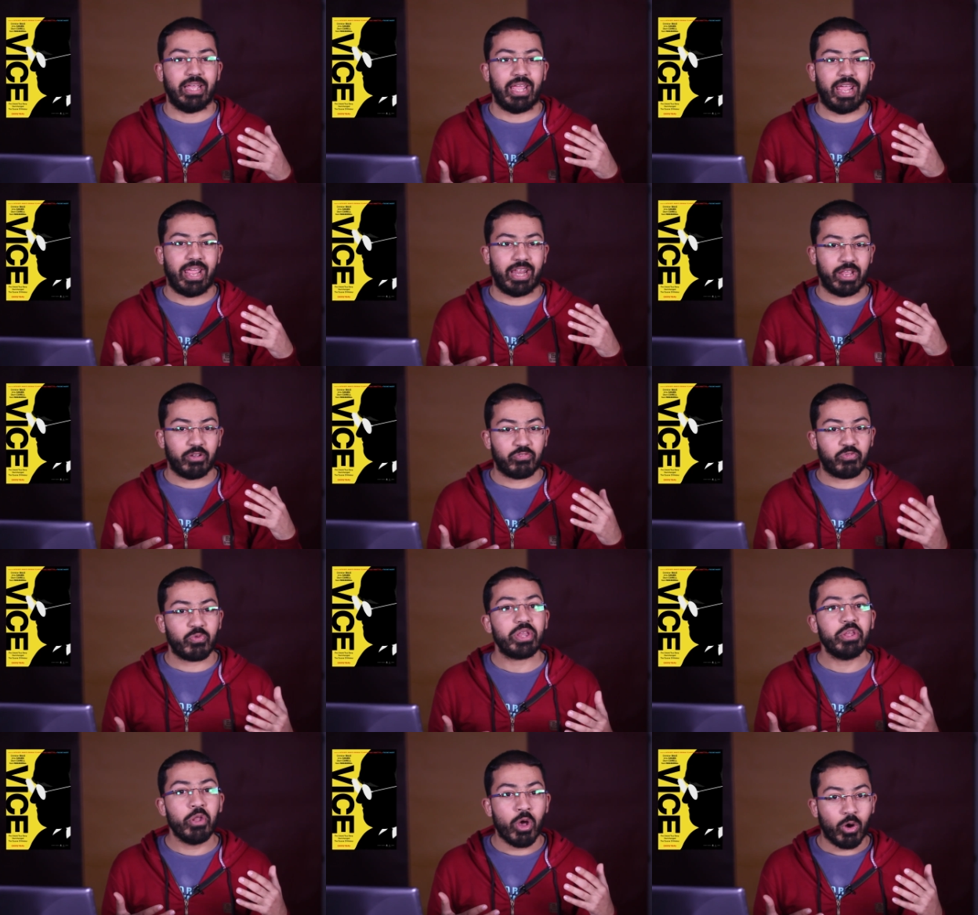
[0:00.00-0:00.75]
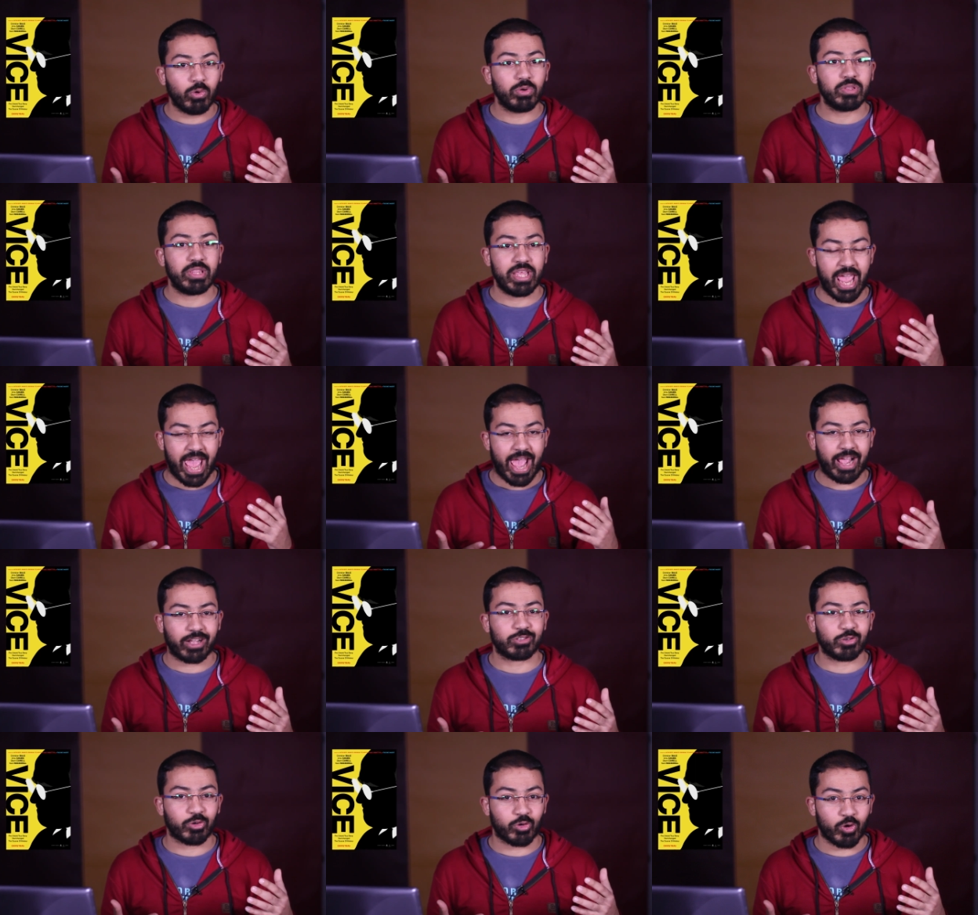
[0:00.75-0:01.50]
and if we know the
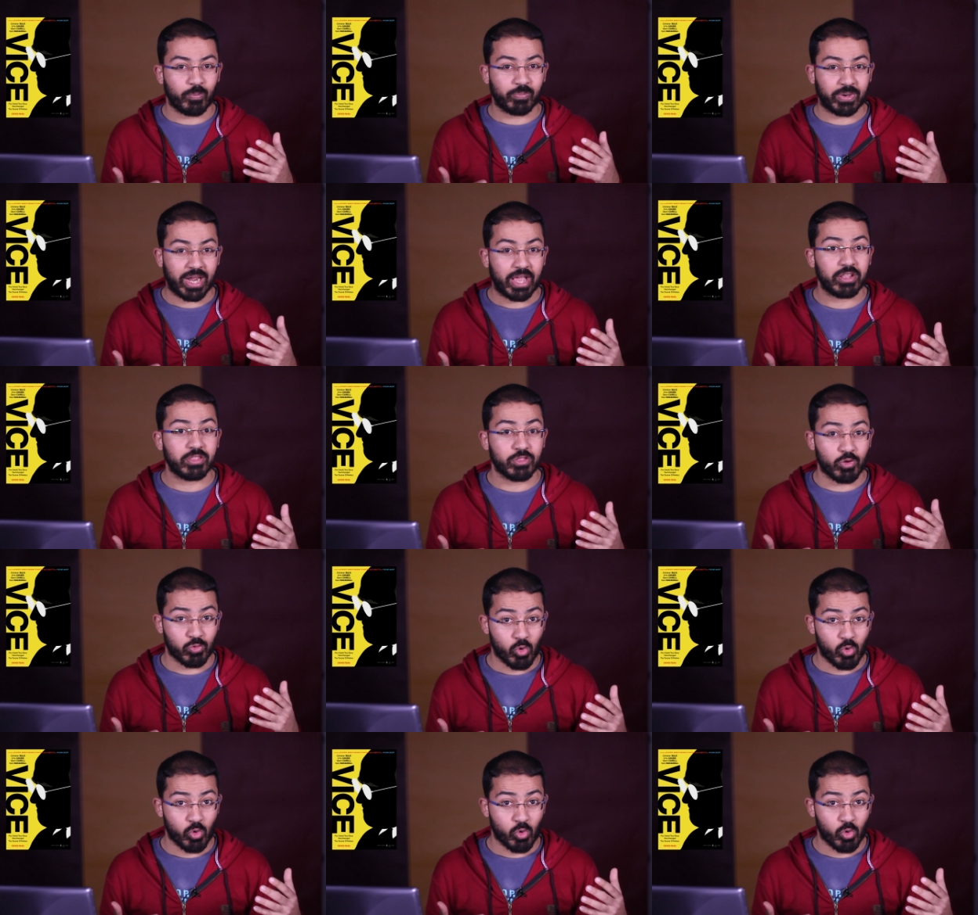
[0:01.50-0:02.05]
actor who played the